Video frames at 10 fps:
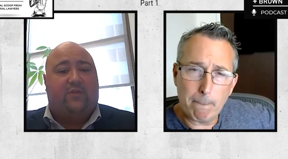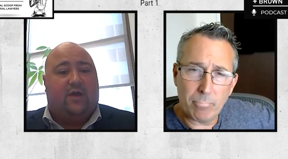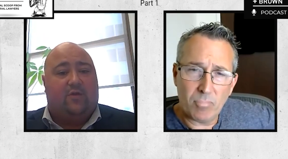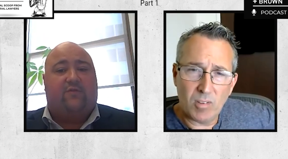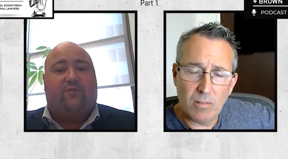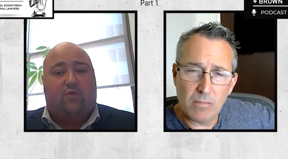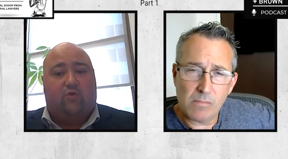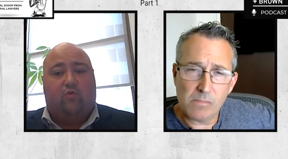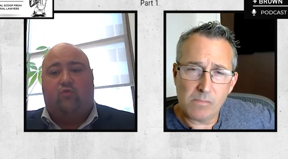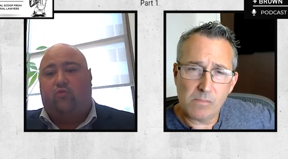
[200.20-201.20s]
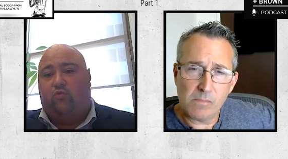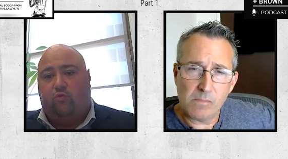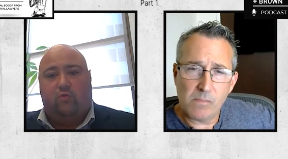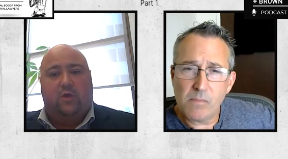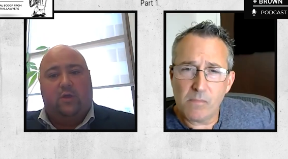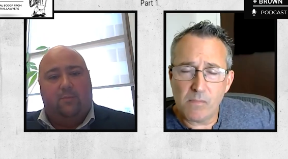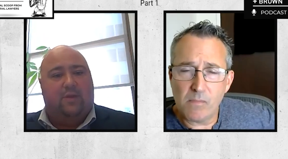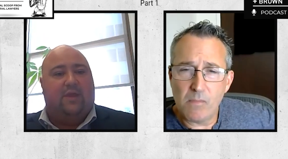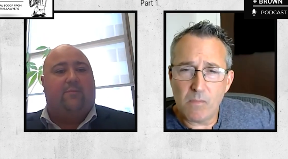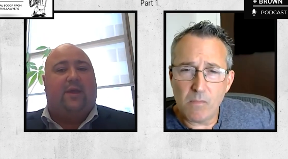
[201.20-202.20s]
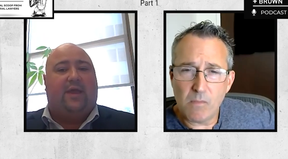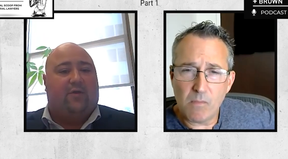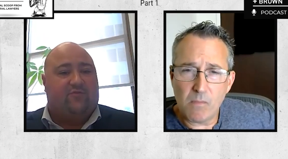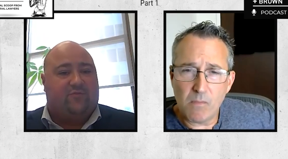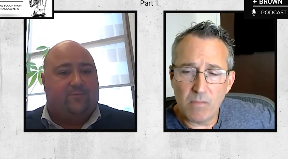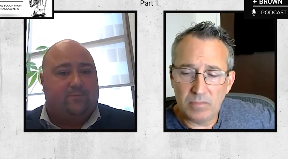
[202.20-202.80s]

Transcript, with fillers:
Speaker 1: dollars for you to paint my house.